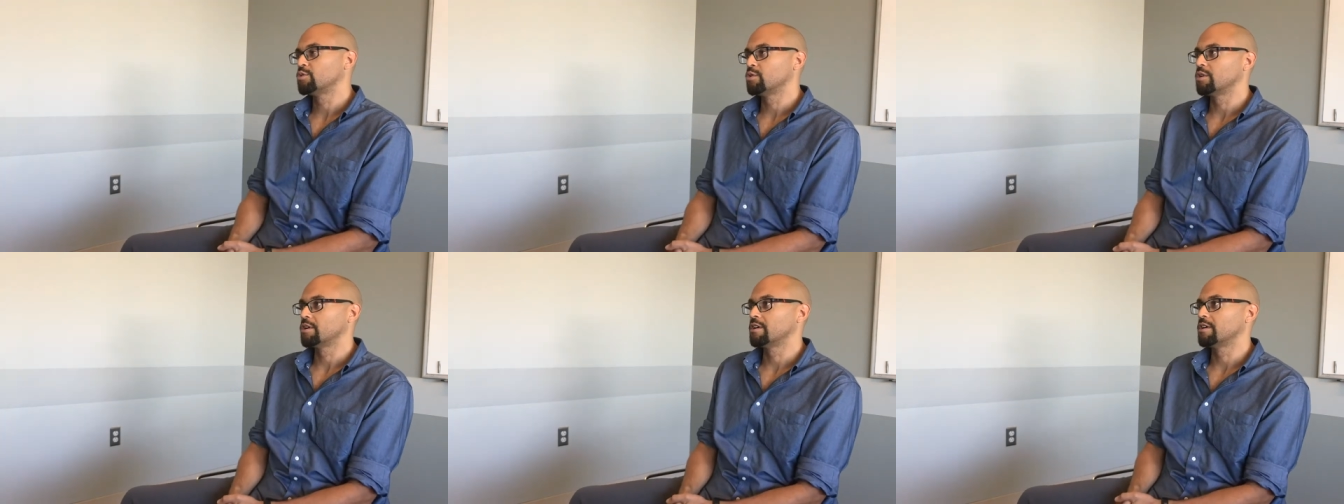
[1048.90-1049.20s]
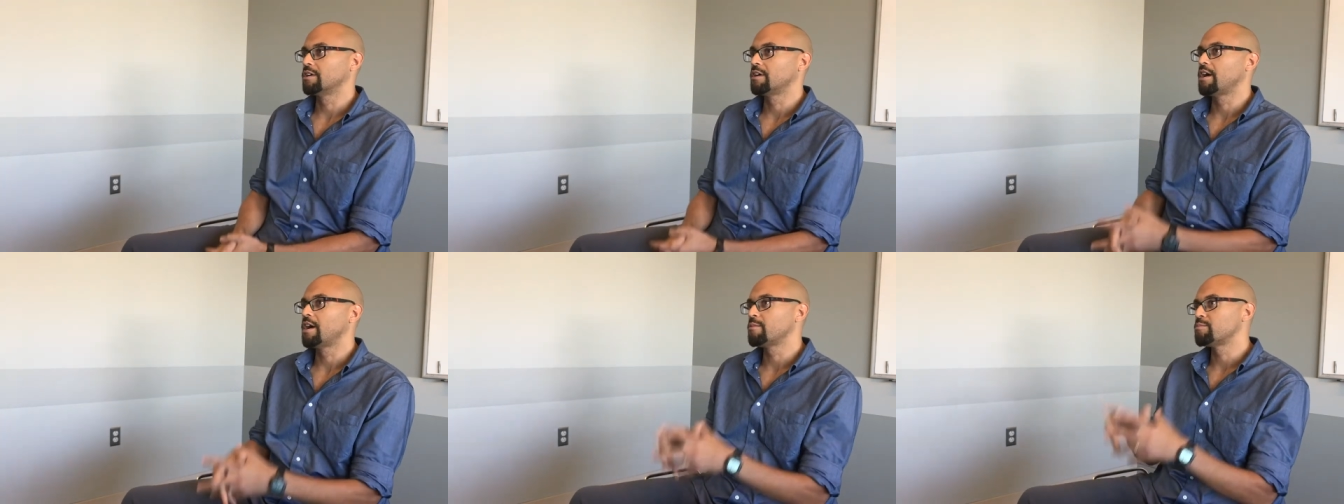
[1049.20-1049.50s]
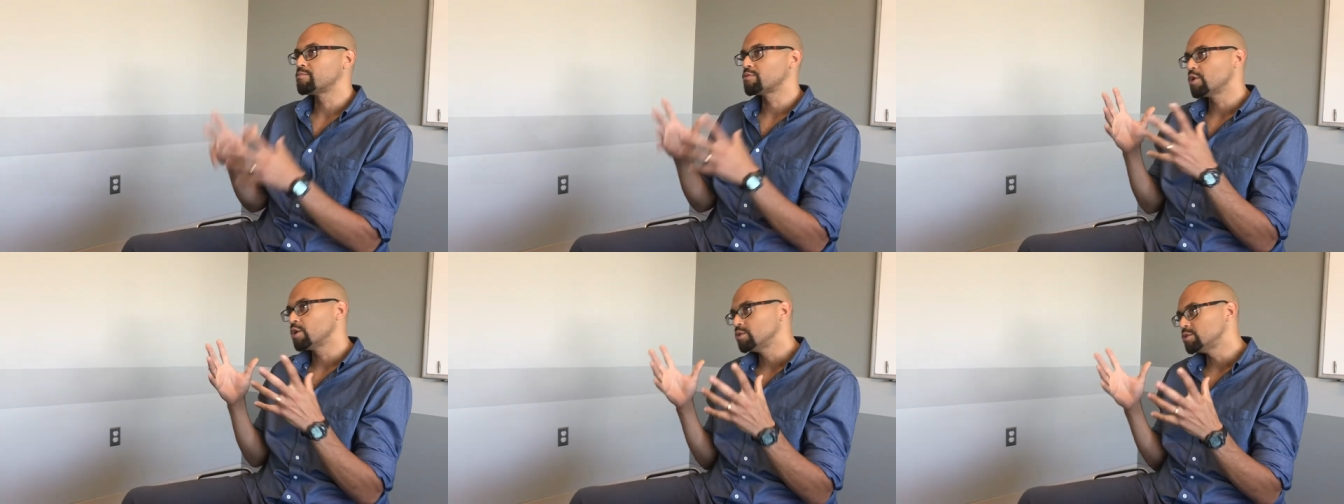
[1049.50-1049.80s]
or
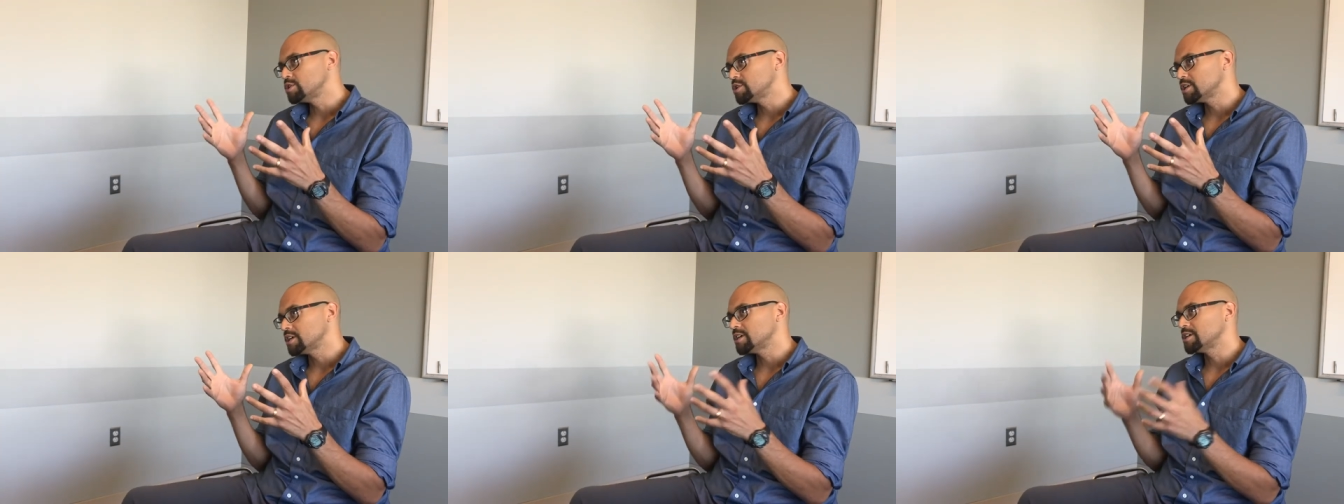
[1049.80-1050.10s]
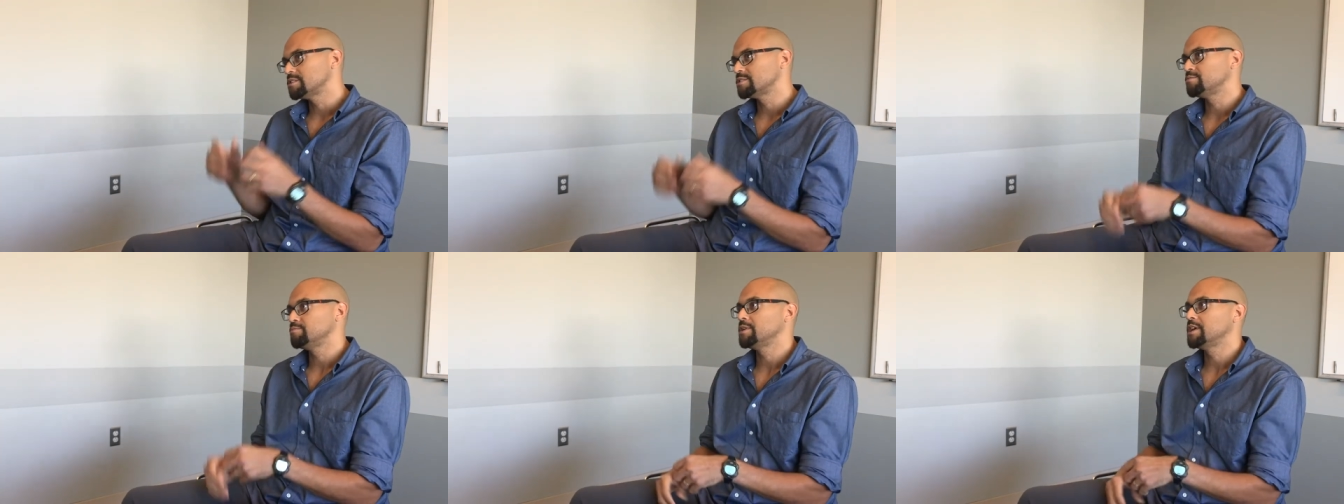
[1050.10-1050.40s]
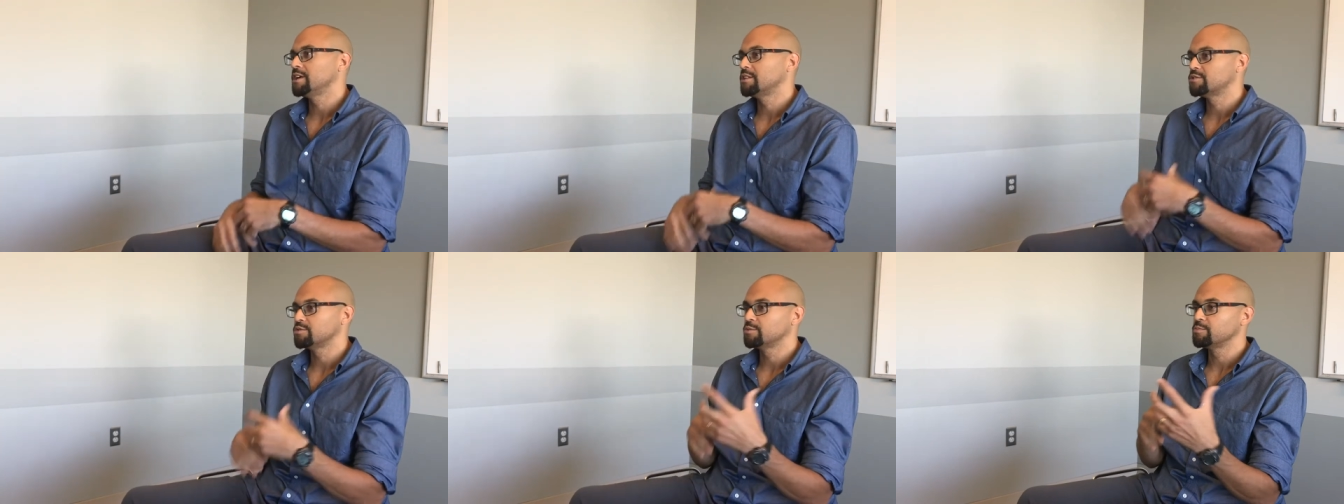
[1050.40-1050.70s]
approaches, be
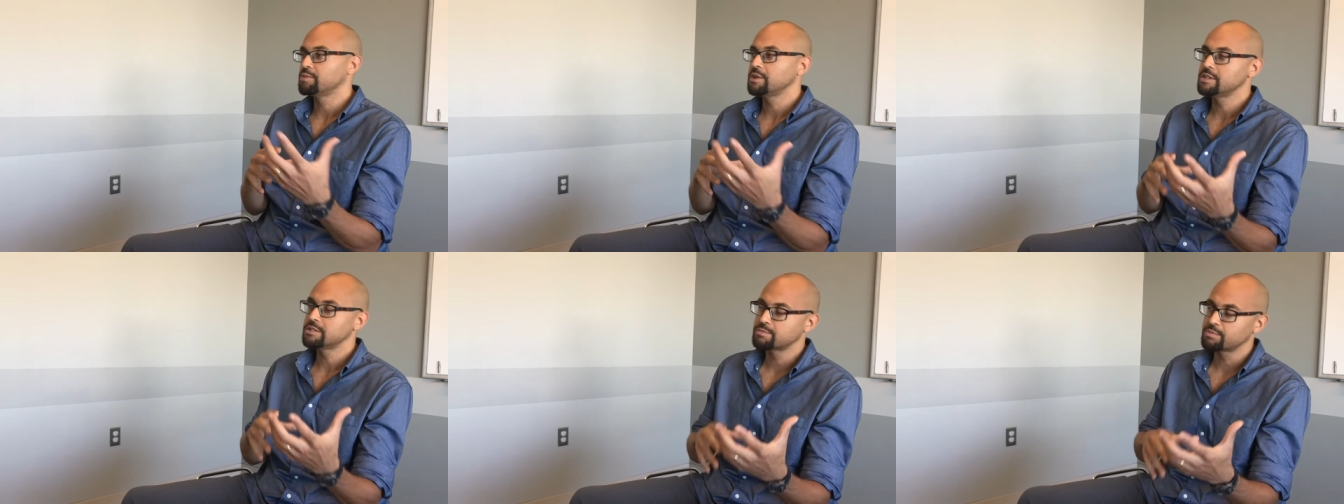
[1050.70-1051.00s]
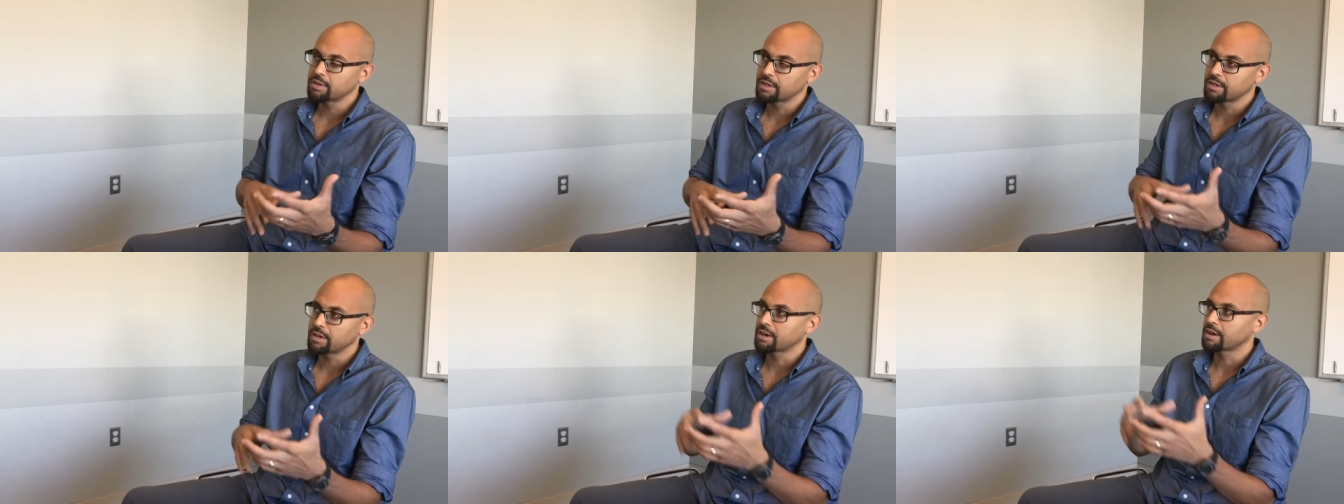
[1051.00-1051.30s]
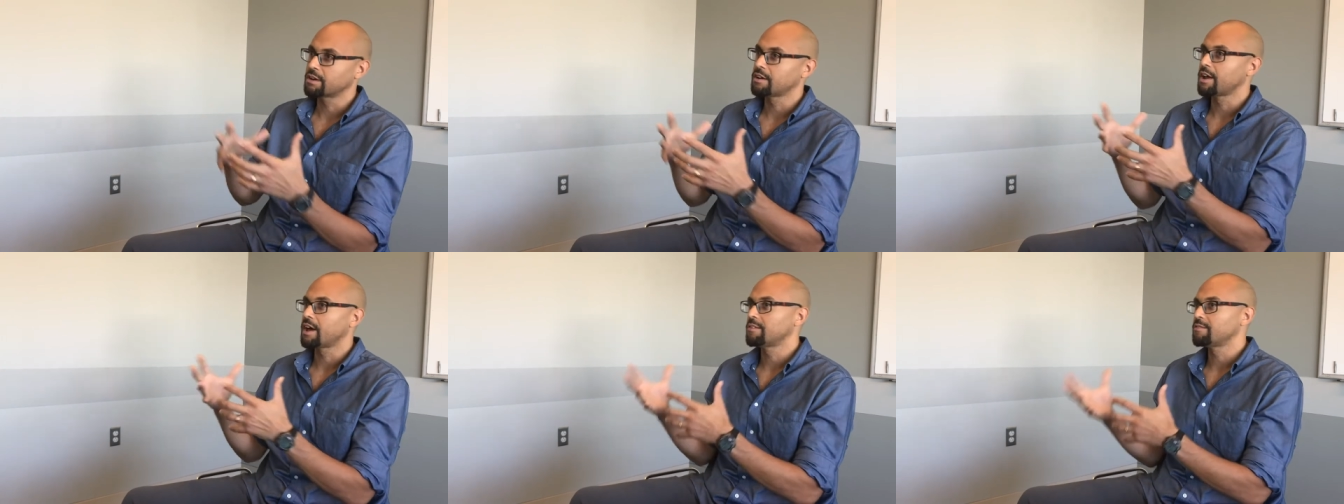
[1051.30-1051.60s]
it through peace
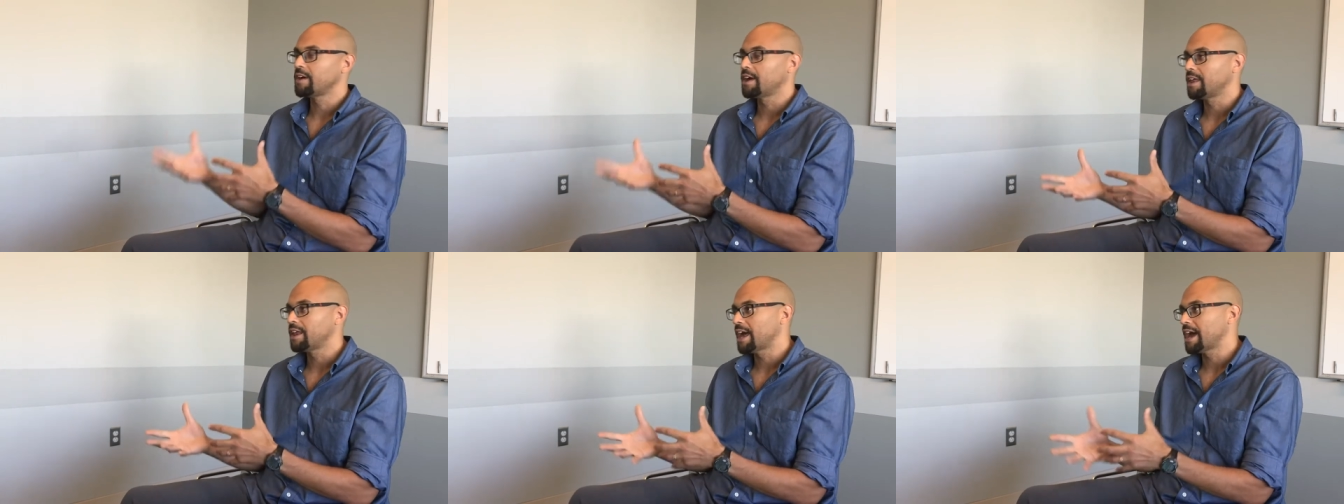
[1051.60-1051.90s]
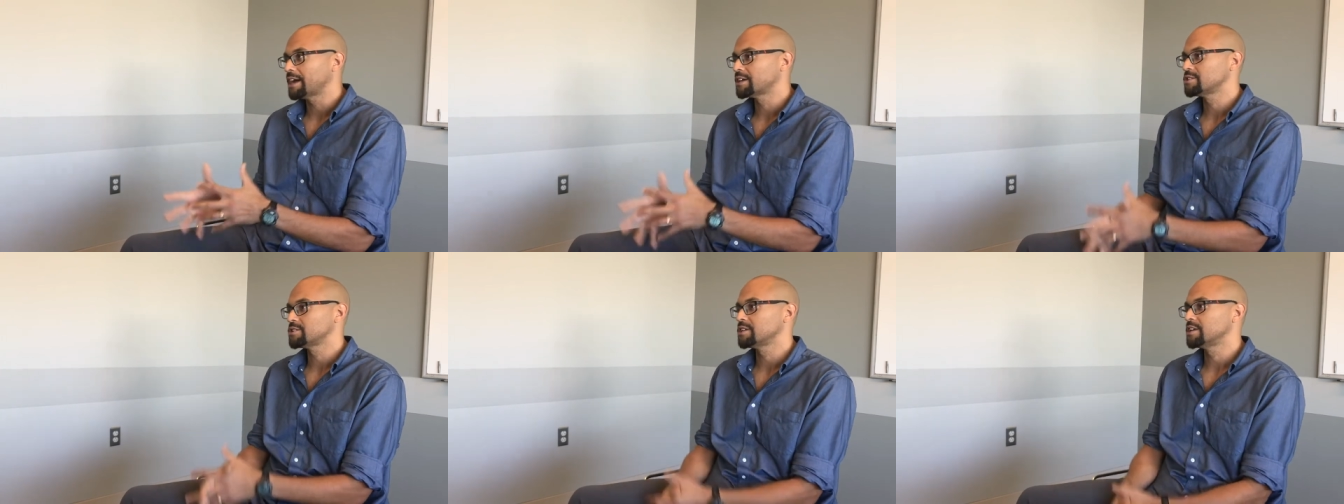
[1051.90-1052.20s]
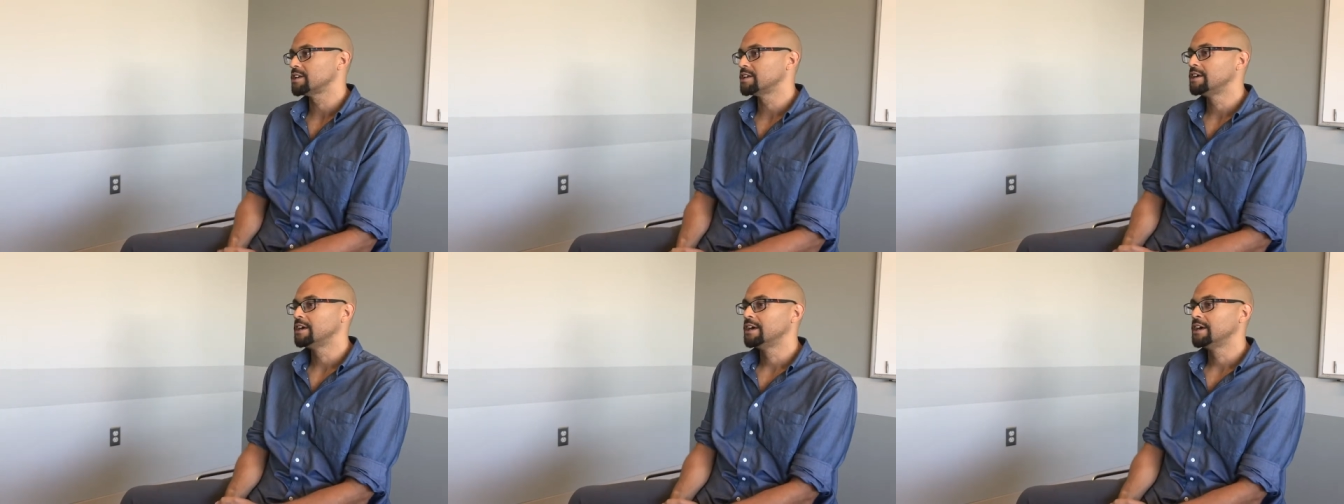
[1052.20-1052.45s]
building or nonviolent action,